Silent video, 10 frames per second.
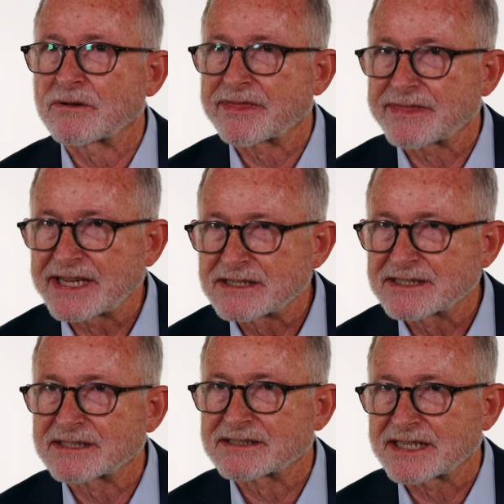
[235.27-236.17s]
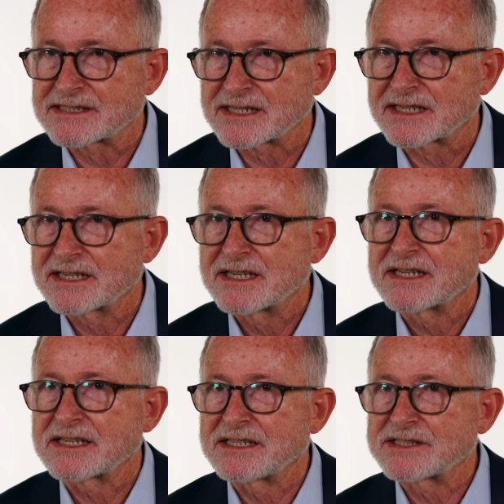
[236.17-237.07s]
authentic data
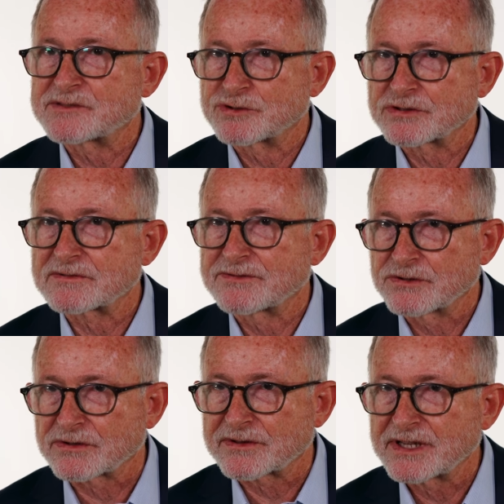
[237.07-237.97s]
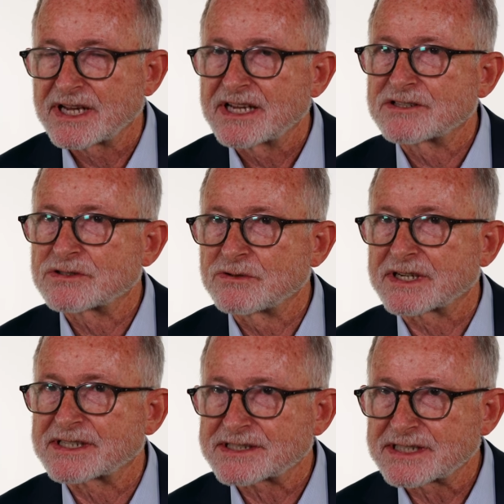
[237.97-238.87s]
is brought forth
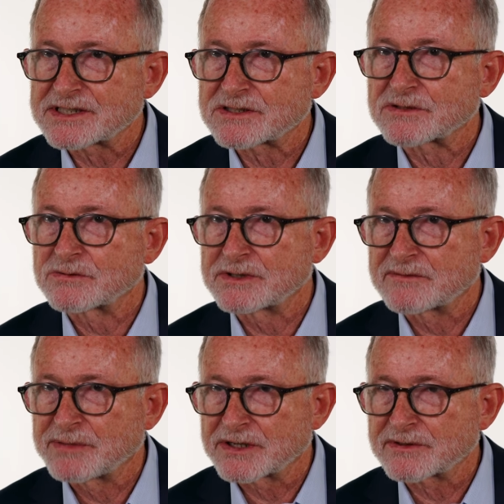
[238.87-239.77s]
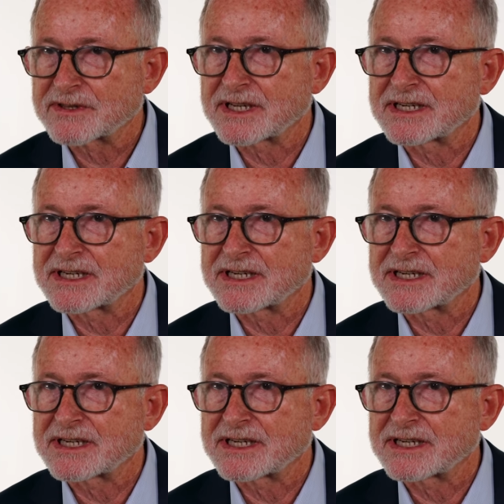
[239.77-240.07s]
to assist with both